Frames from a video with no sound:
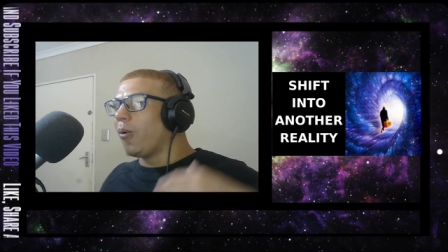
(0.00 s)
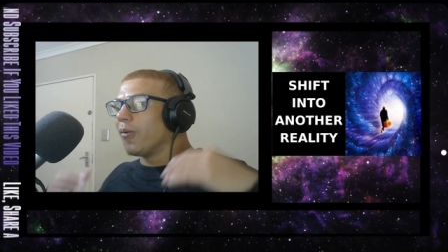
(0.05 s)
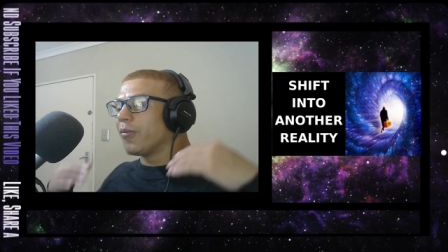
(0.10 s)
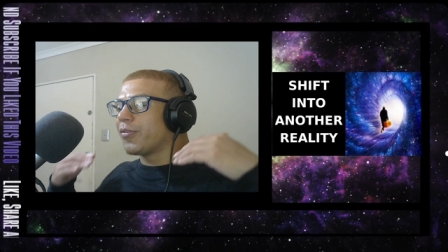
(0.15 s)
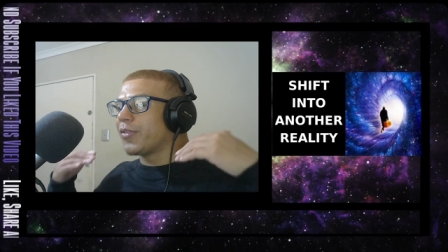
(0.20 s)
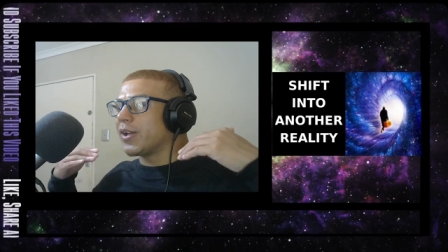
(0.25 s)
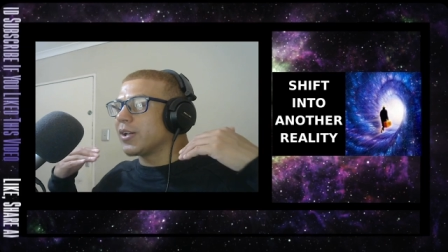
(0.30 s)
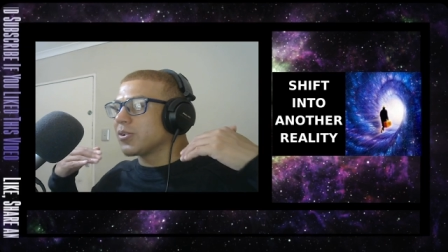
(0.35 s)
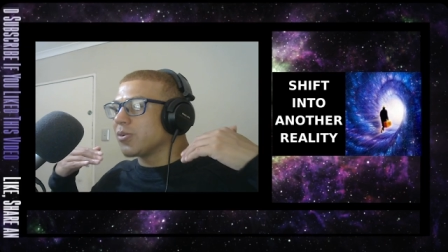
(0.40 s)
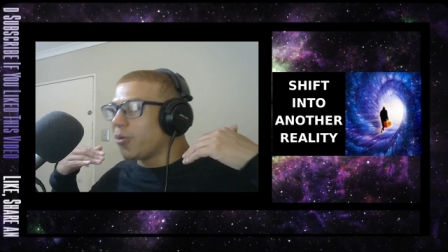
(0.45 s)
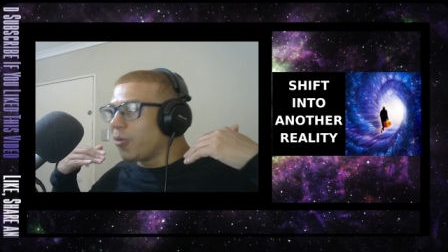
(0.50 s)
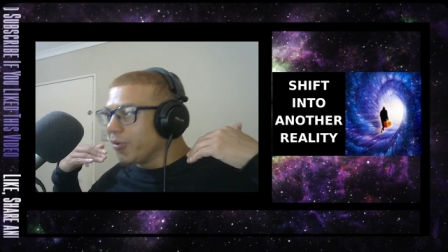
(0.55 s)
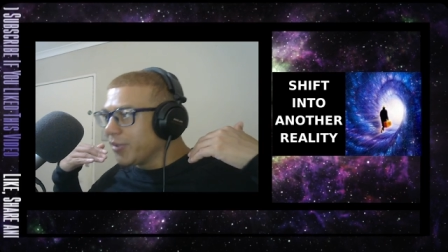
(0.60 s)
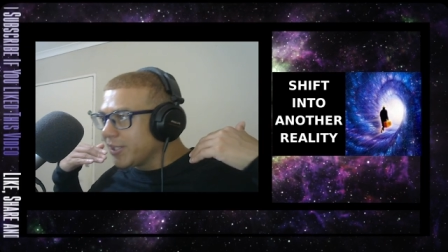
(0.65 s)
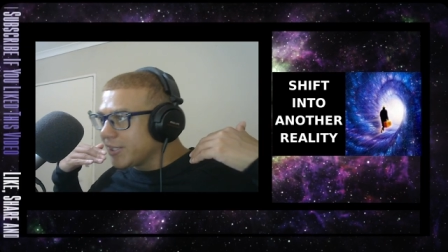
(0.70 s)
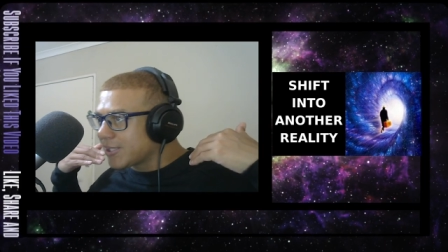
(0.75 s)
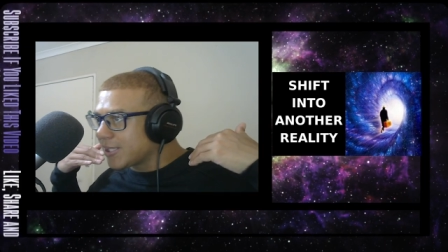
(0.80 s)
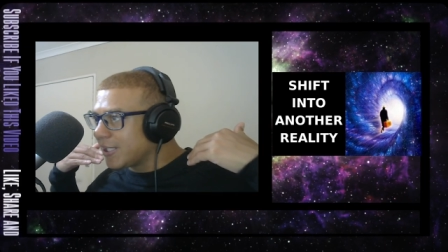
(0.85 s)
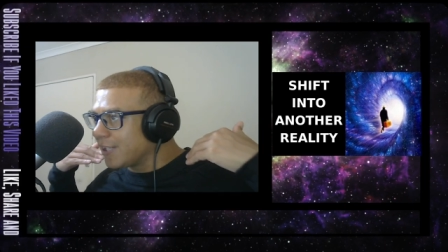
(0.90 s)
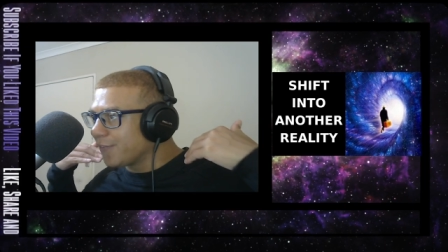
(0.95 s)
There's all
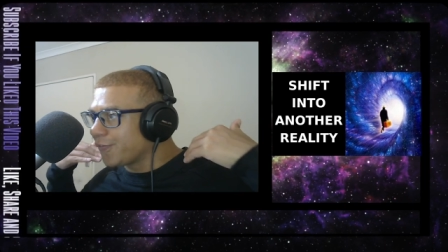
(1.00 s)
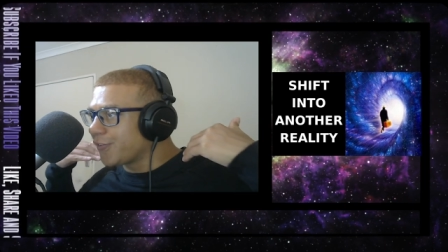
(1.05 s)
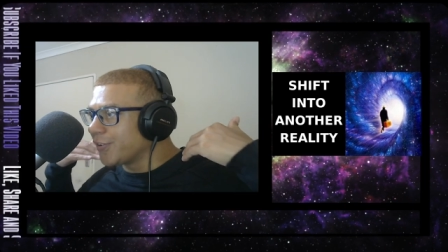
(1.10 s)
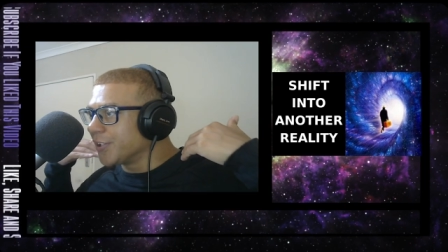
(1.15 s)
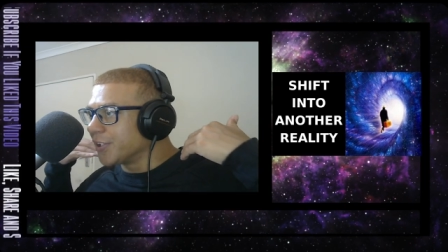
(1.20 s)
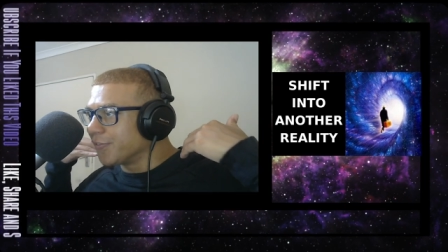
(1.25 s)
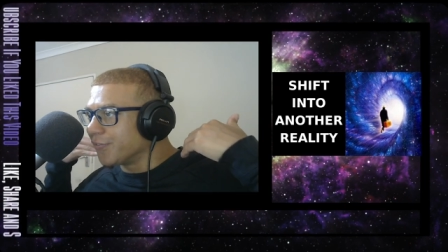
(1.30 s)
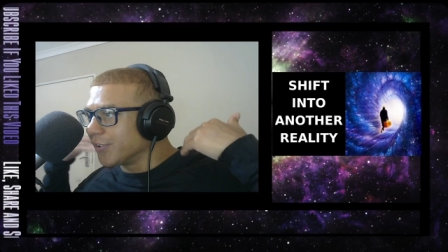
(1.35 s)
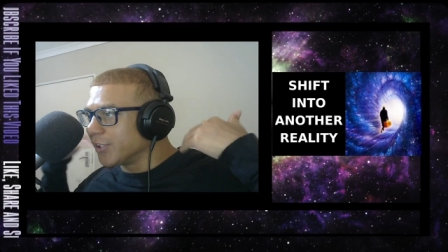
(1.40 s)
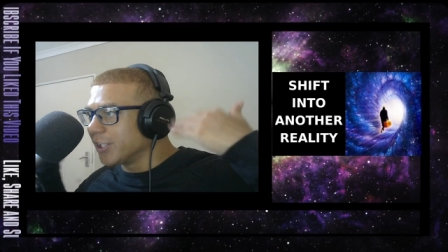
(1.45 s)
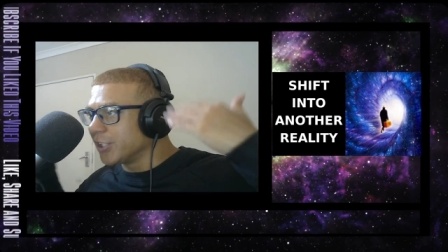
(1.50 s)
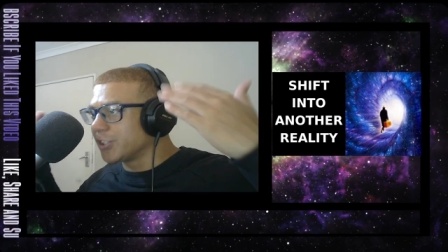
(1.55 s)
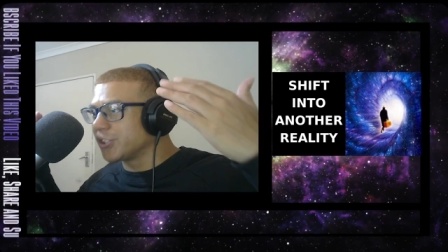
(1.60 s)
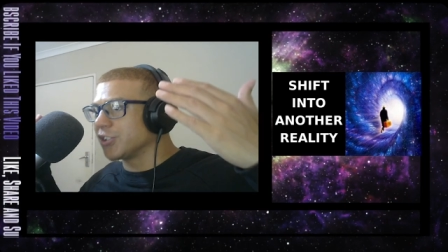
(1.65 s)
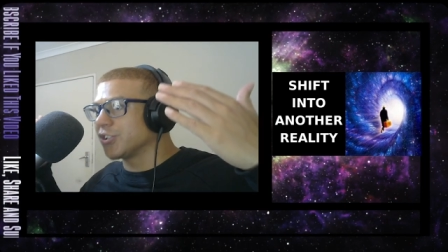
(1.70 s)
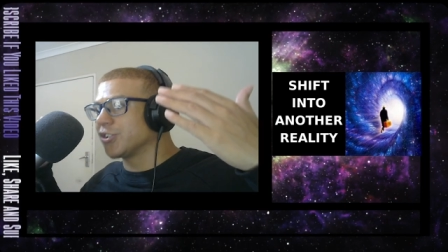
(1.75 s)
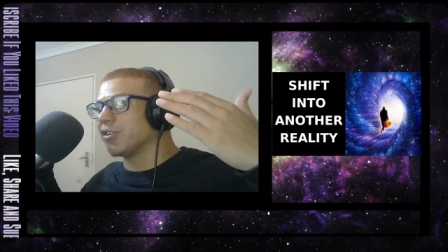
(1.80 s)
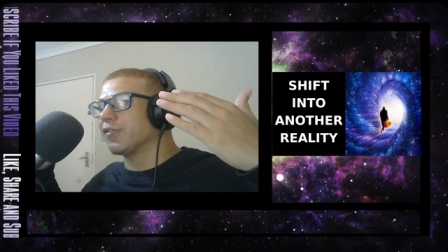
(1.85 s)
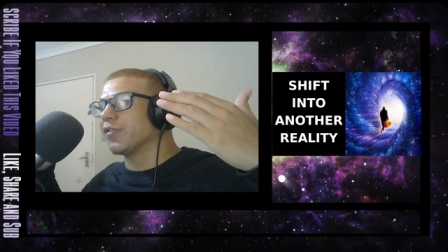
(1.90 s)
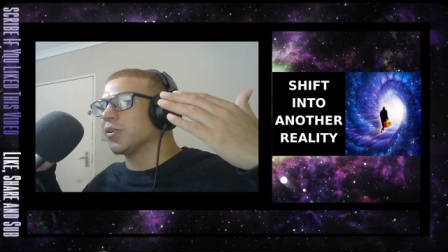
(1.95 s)
these infinite
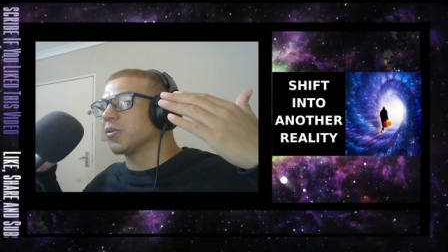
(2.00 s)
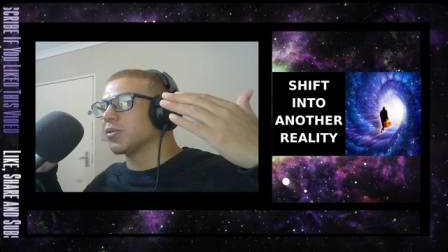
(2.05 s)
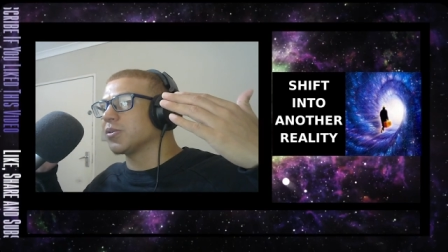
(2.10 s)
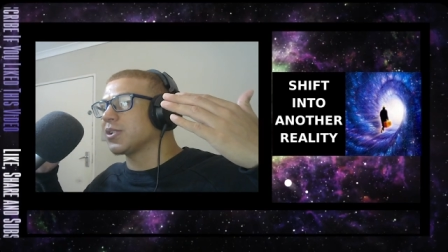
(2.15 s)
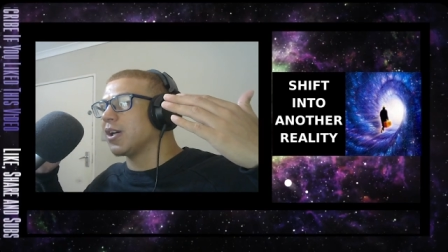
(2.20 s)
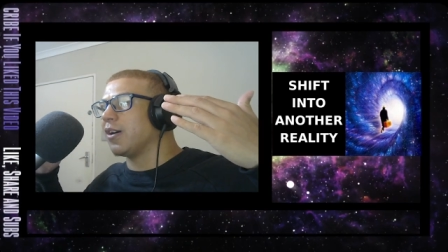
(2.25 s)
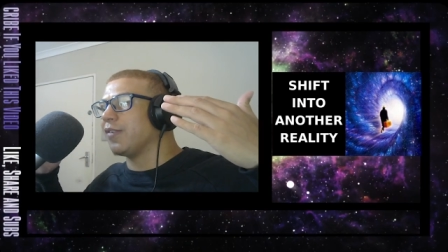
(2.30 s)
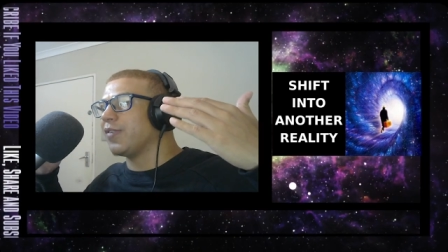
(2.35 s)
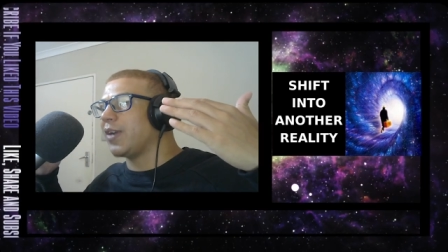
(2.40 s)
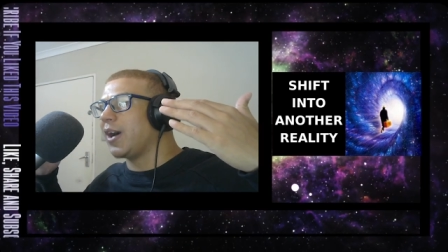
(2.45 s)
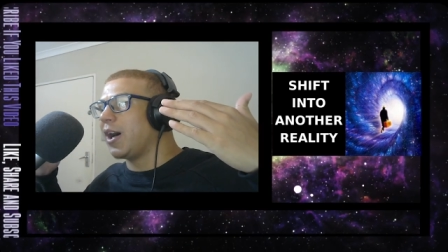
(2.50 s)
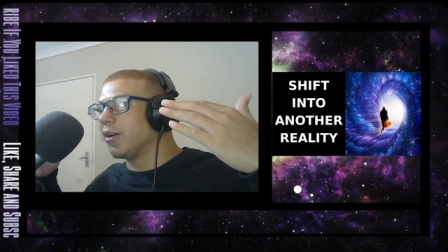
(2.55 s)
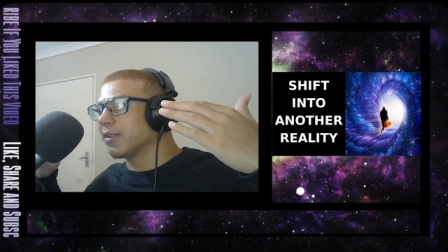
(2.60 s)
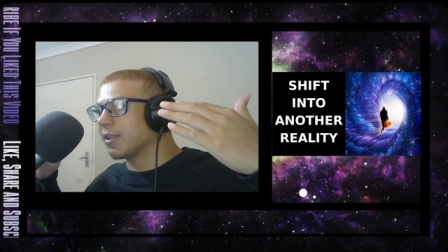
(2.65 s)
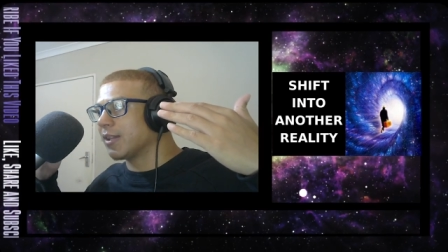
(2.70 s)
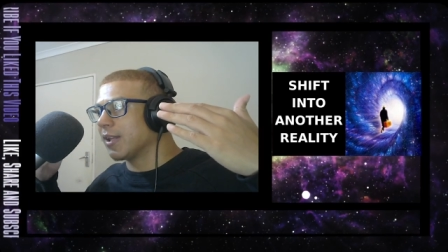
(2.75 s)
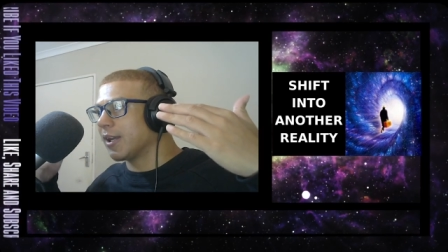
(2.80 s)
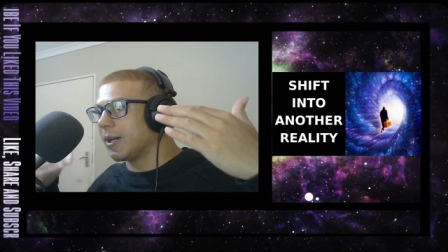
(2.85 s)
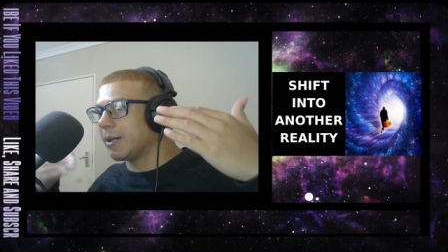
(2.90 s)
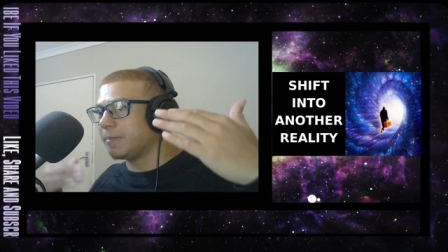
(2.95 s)
versions of yourself out
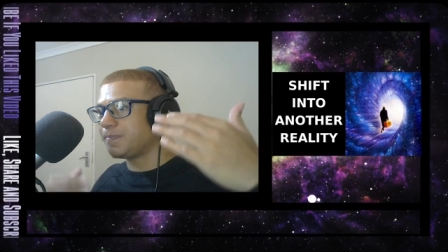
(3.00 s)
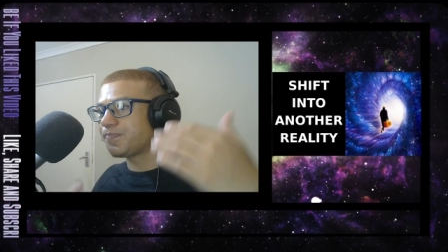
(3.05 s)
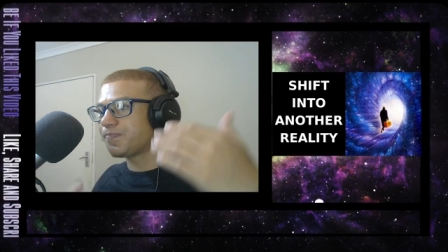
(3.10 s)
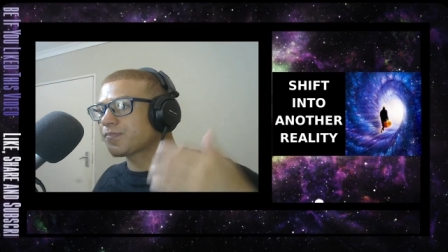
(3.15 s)
there.